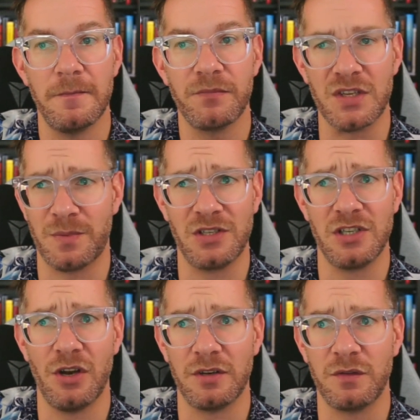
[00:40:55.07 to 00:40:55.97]
especially
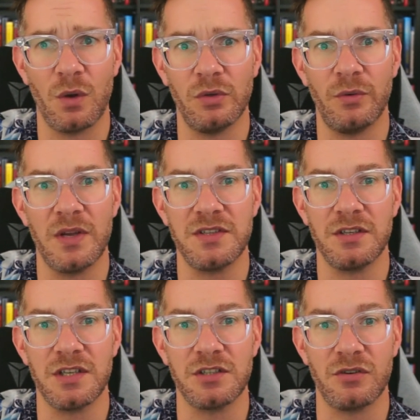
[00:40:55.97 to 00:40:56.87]
not if you're only raising
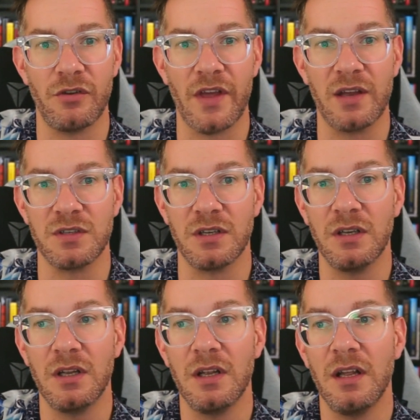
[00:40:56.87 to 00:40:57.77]
600,000.
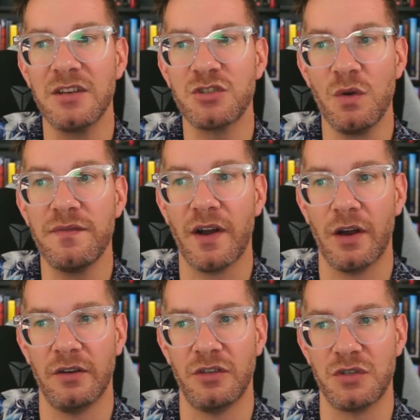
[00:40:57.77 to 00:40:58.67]
So
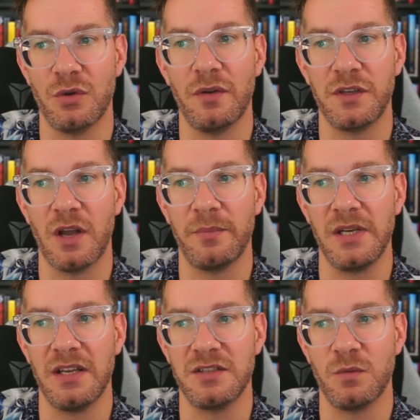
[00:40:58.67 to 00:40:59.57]
far, the story of the company
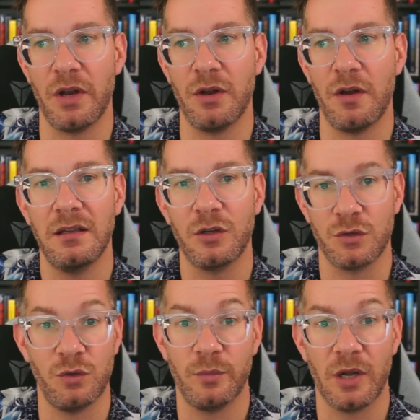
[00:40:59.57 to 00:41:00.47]
is one of a
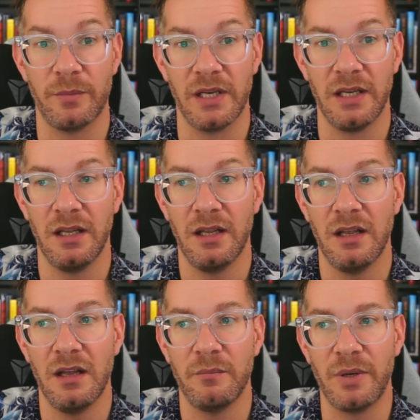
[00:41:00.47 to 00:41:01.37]
consumer company,
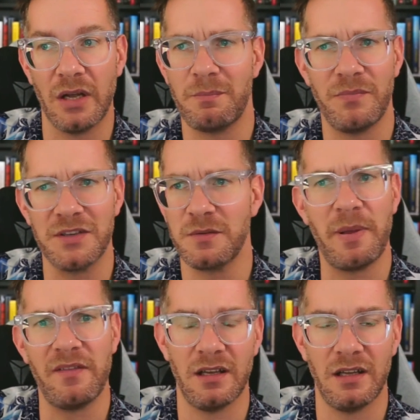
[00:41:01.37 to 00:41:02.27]
but there's a
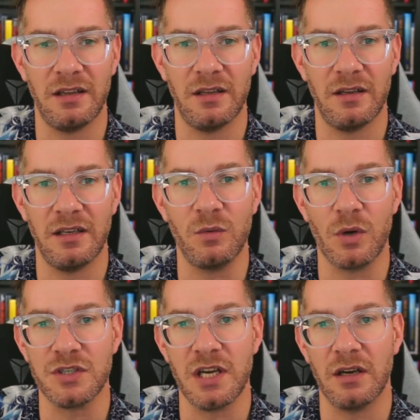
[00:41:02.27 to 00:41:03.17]
pivot in the
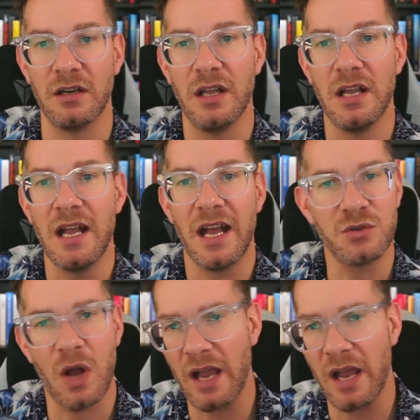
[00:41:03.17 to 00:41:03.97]
works here. And so I